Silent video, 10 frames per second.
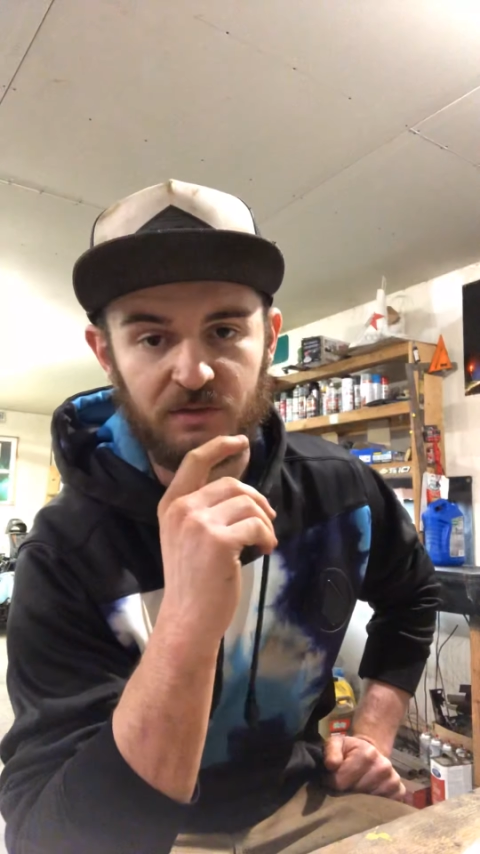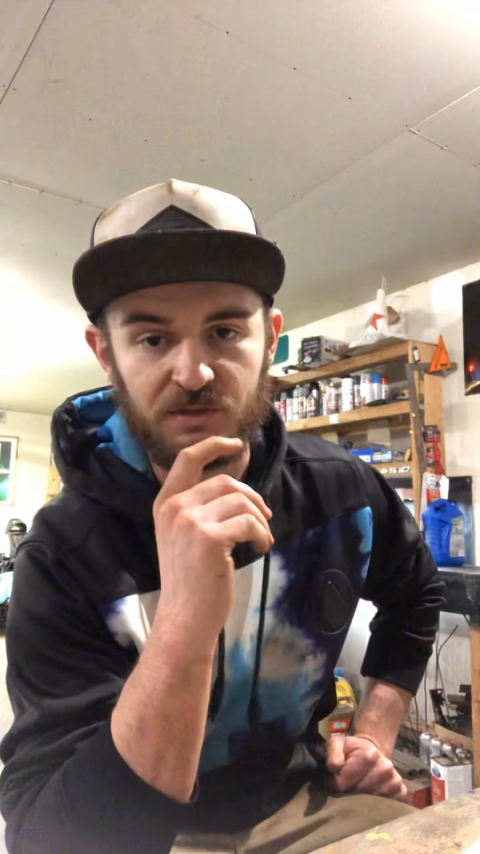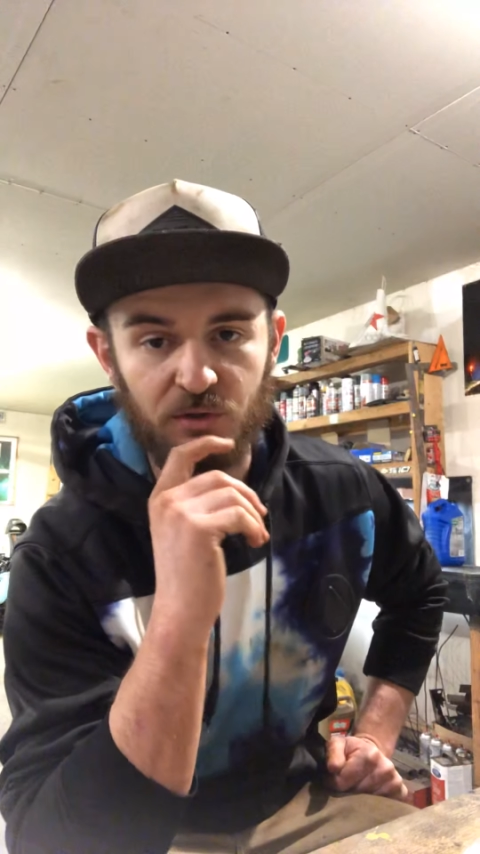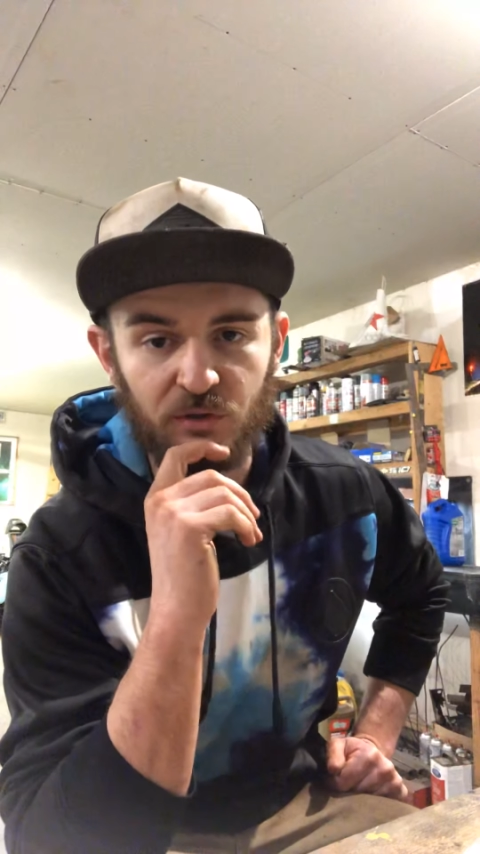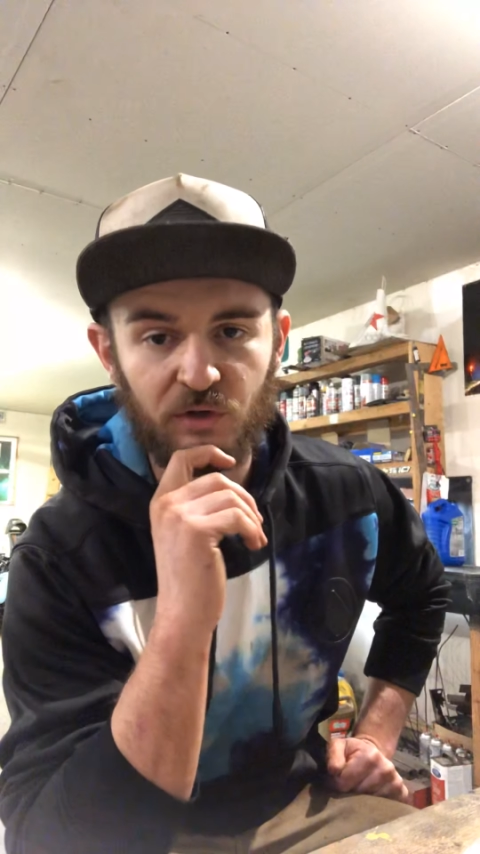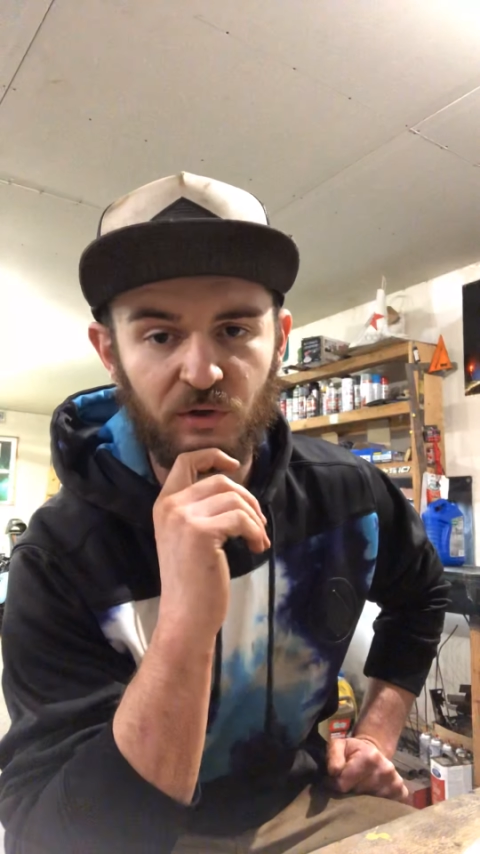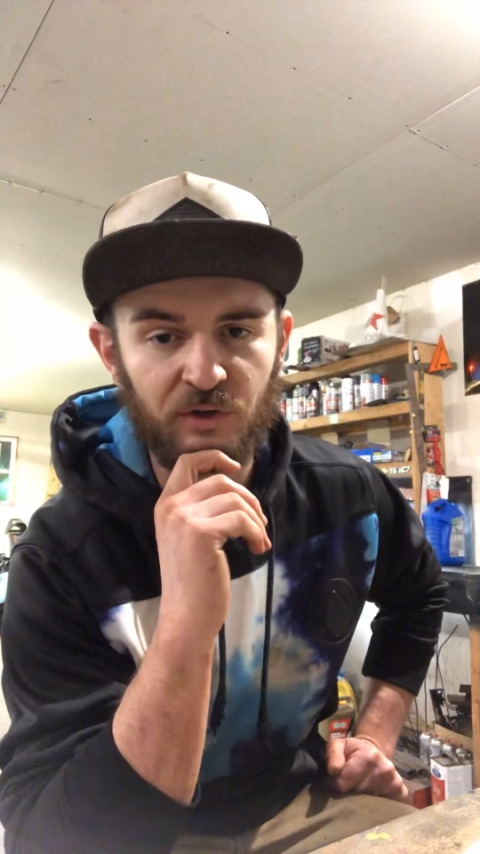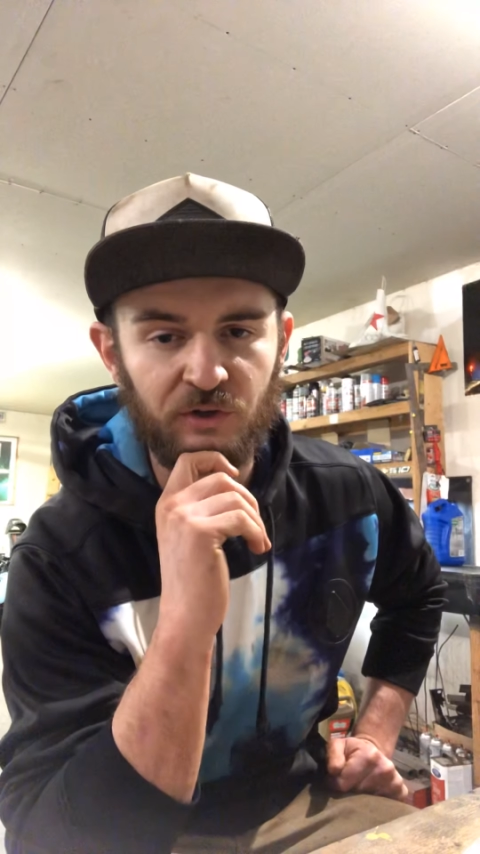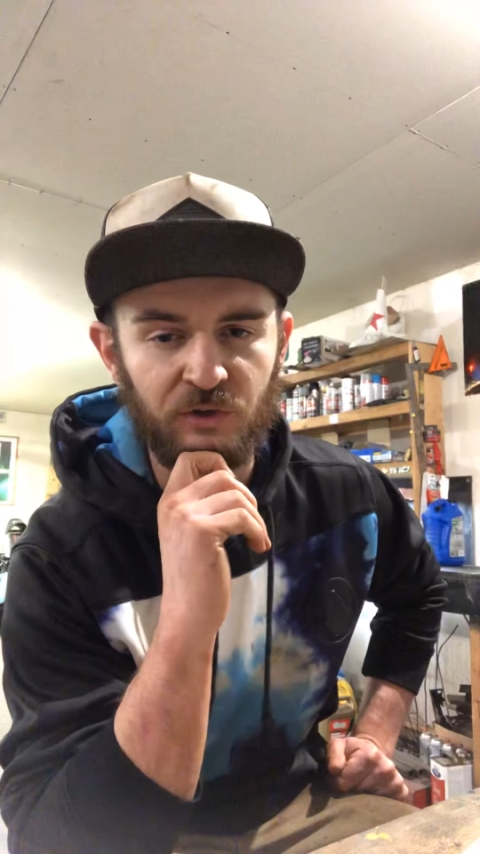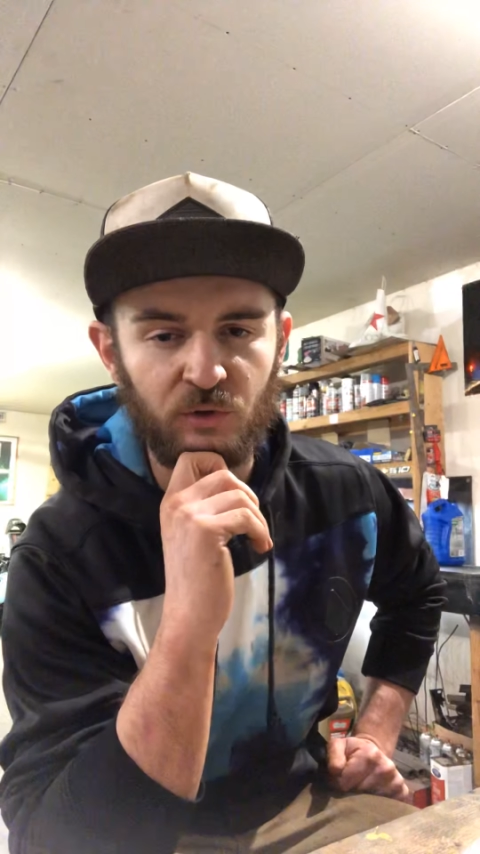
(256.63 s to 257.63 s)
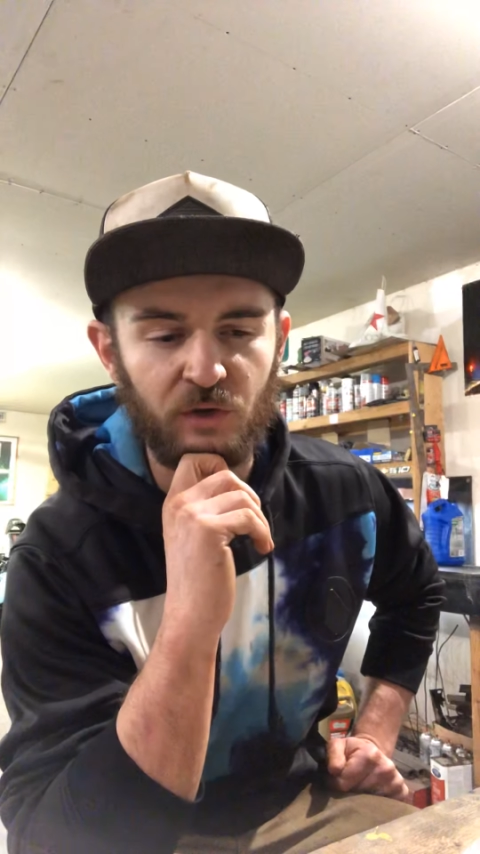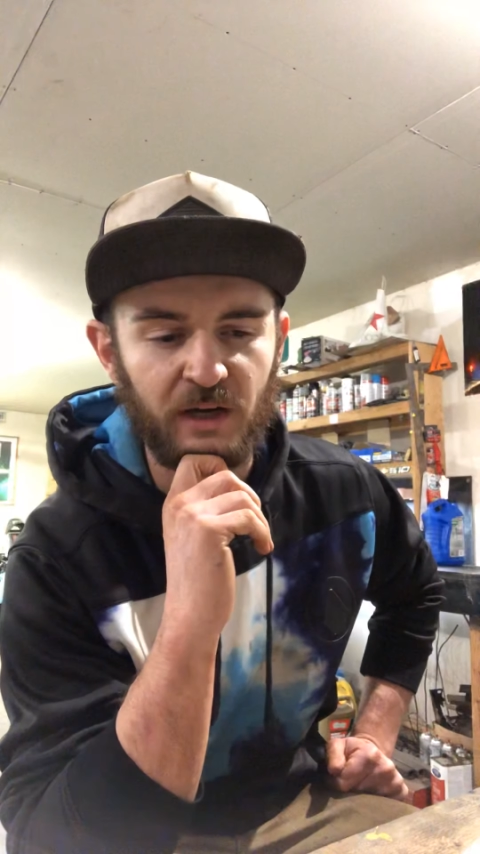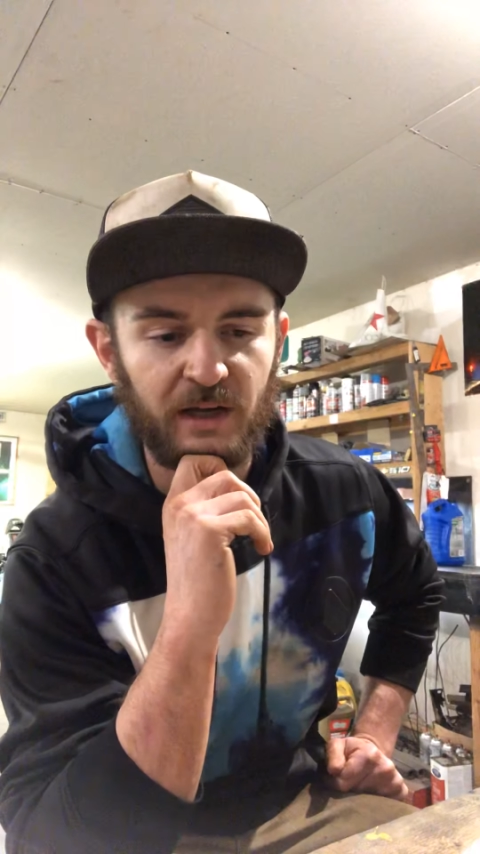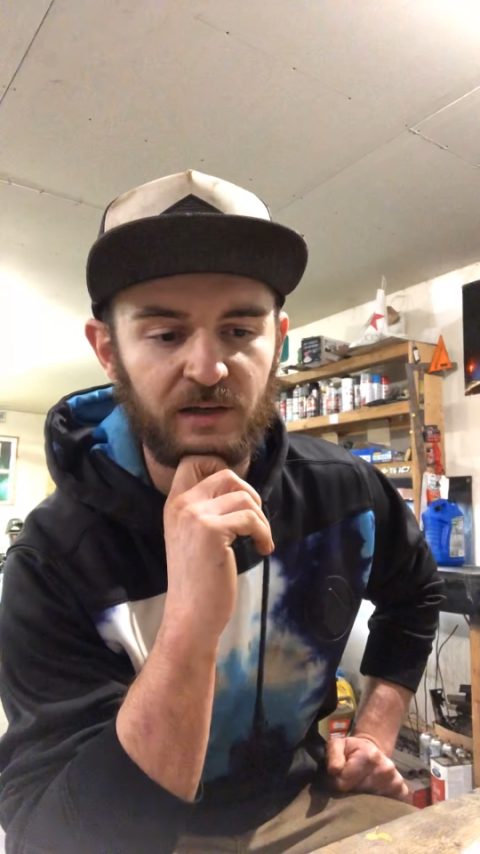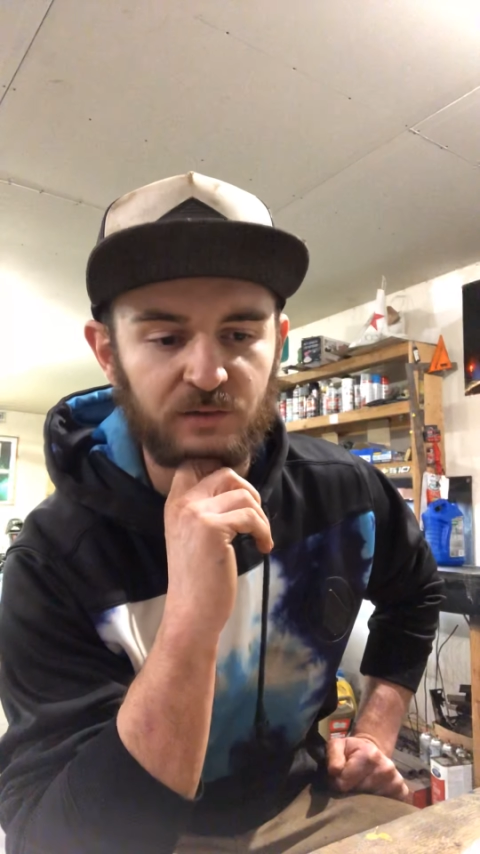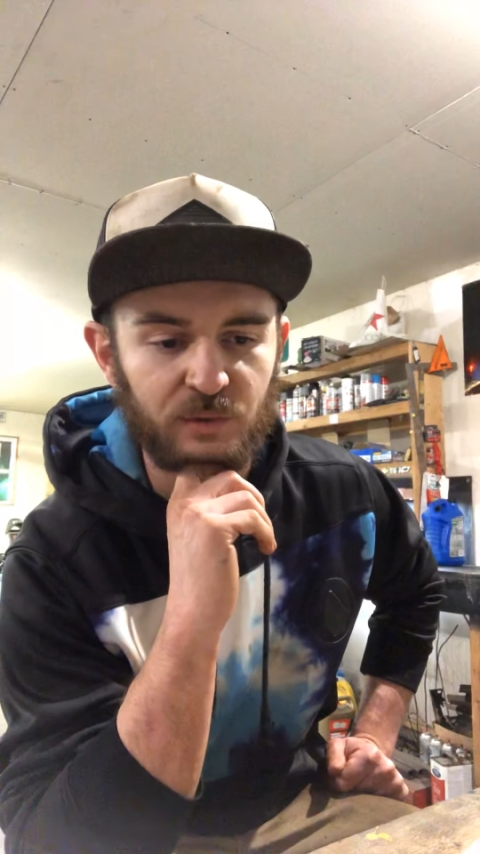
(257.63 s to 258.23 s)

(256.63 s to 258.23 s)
So a little under $2,000 is